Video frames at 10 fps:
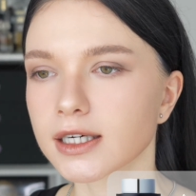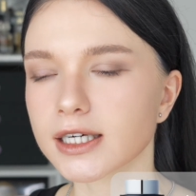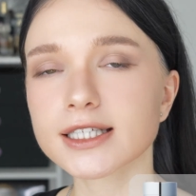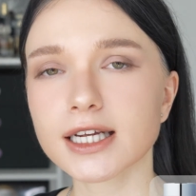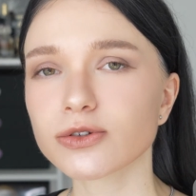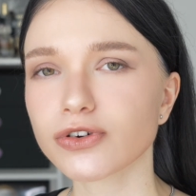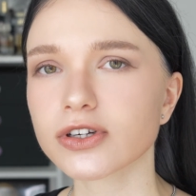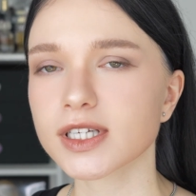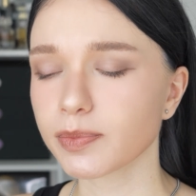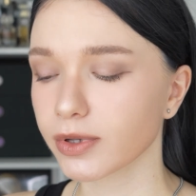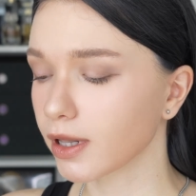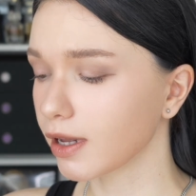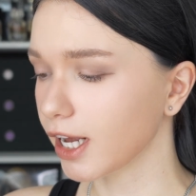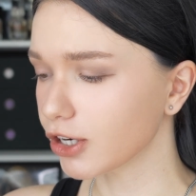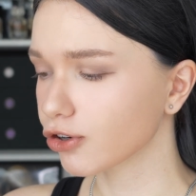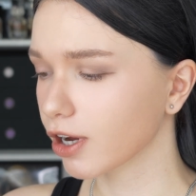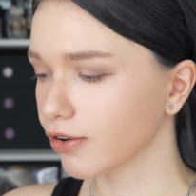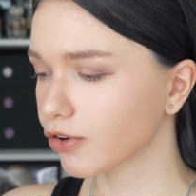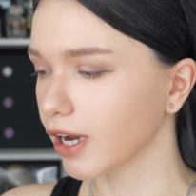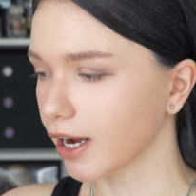it sounds very simple. Age
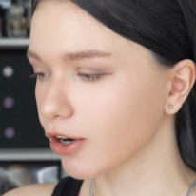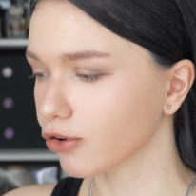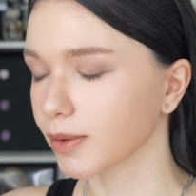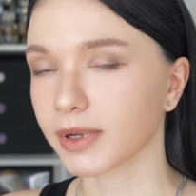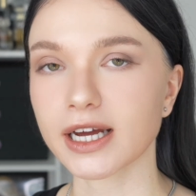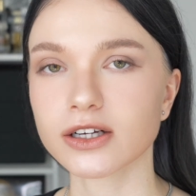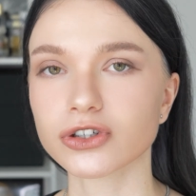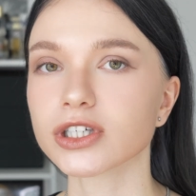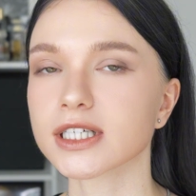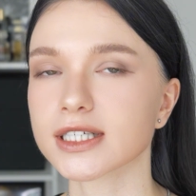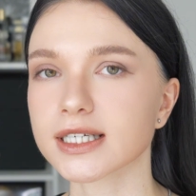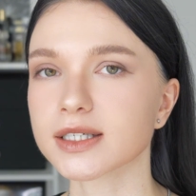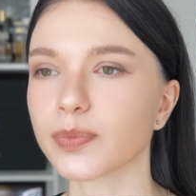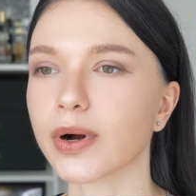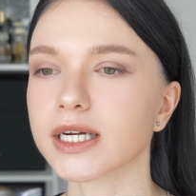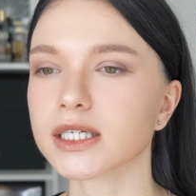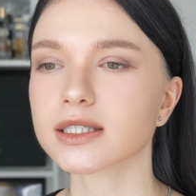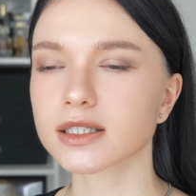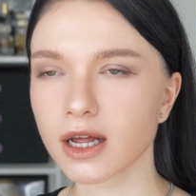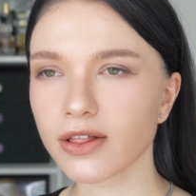Recovery Eye Cream, yeah, just as is, but
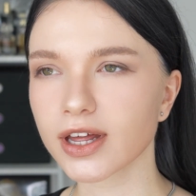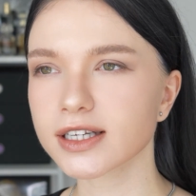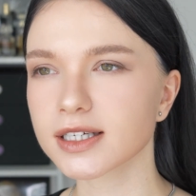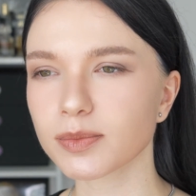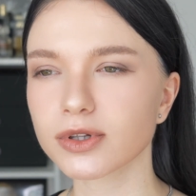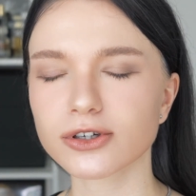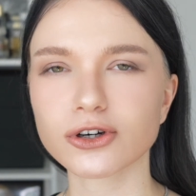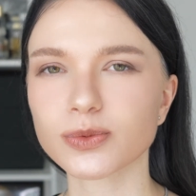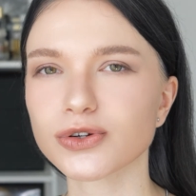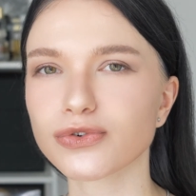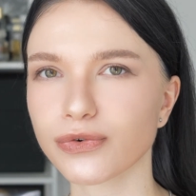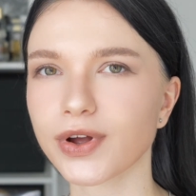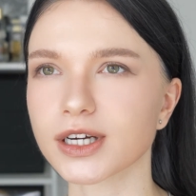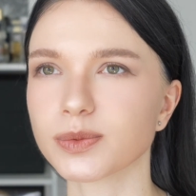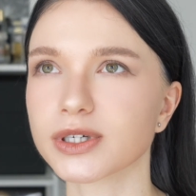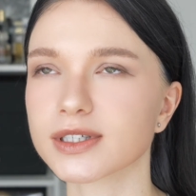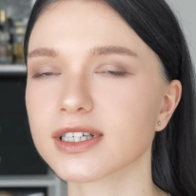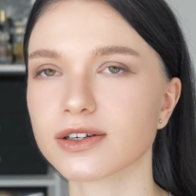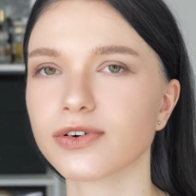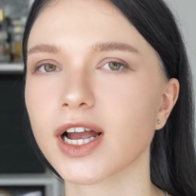it's not that simple in terms of effect because
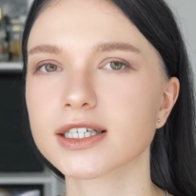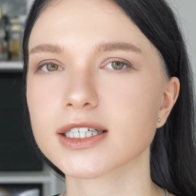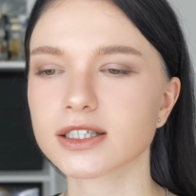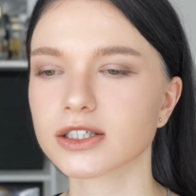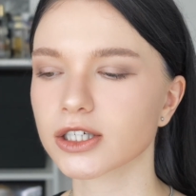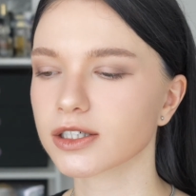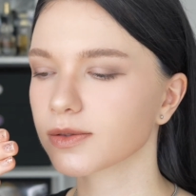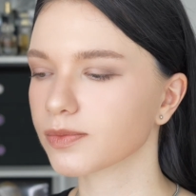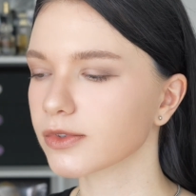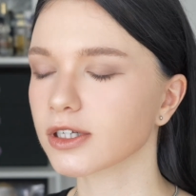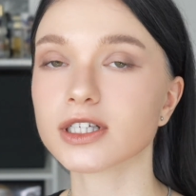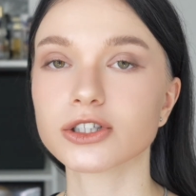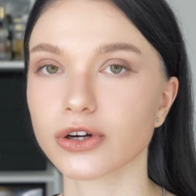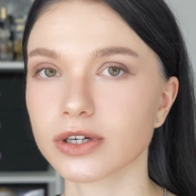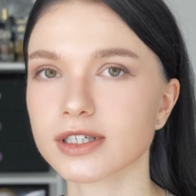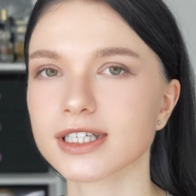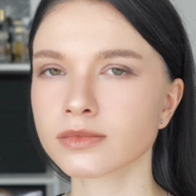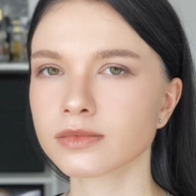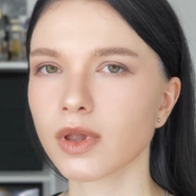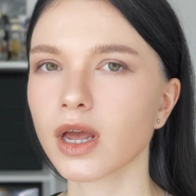the effect is just, it's good.
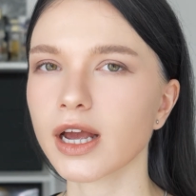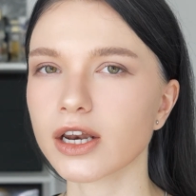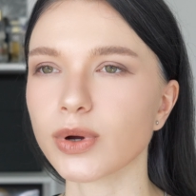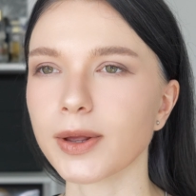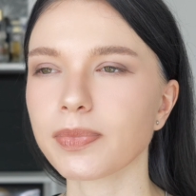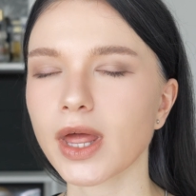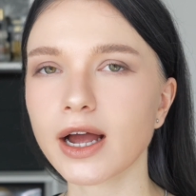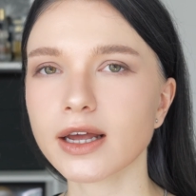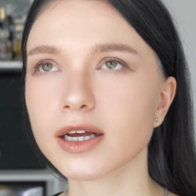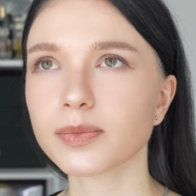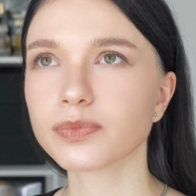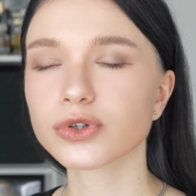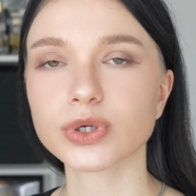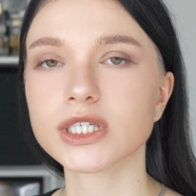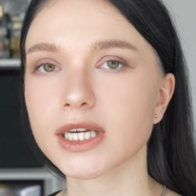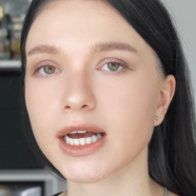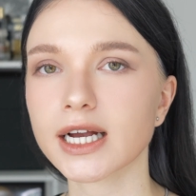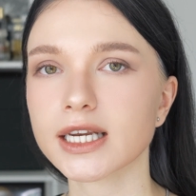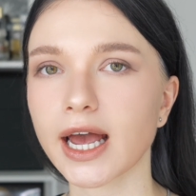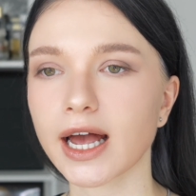Anyway, I am
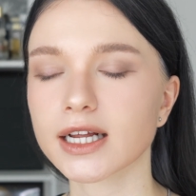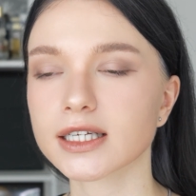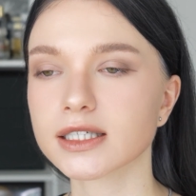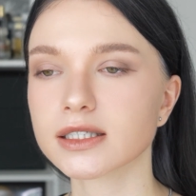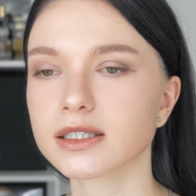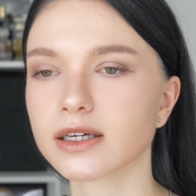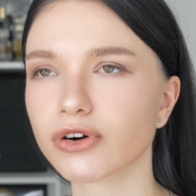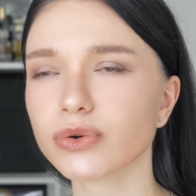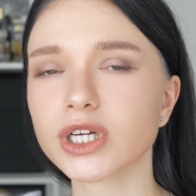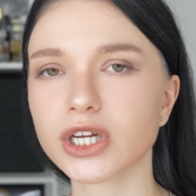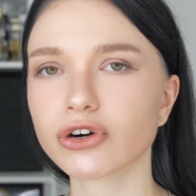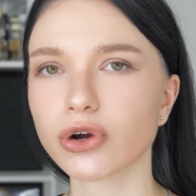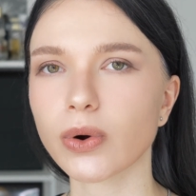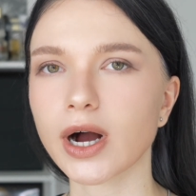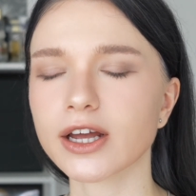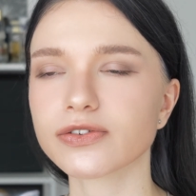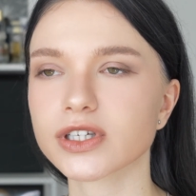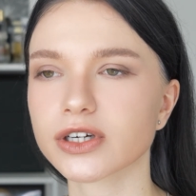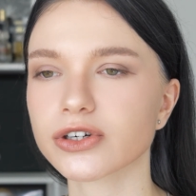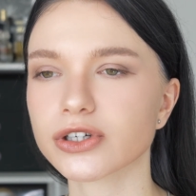29 and around a year ago I have
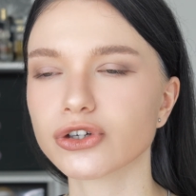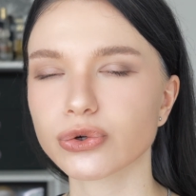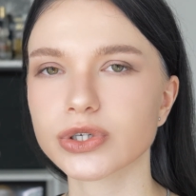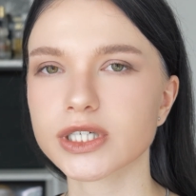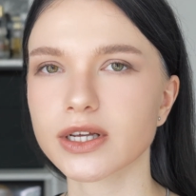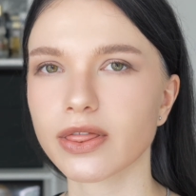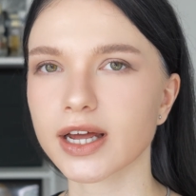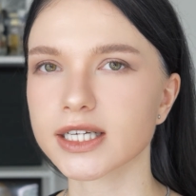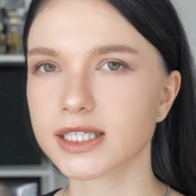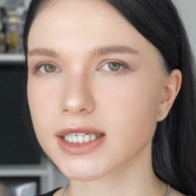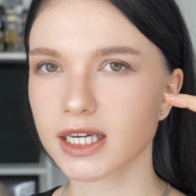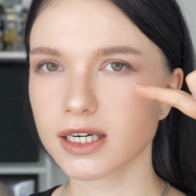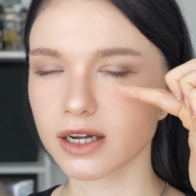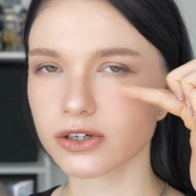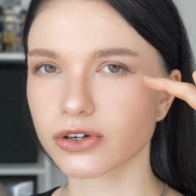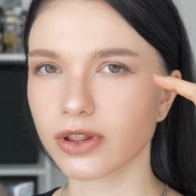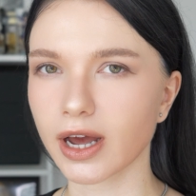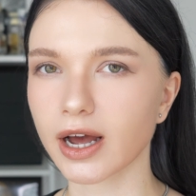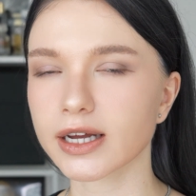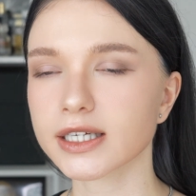started noticing that skin under the
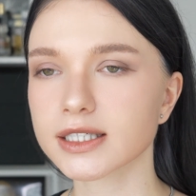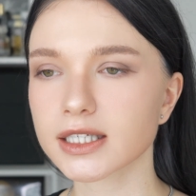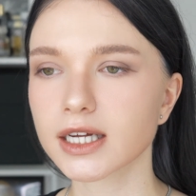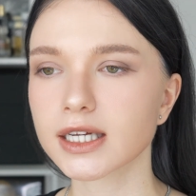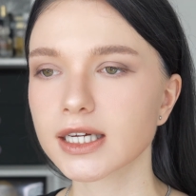eyes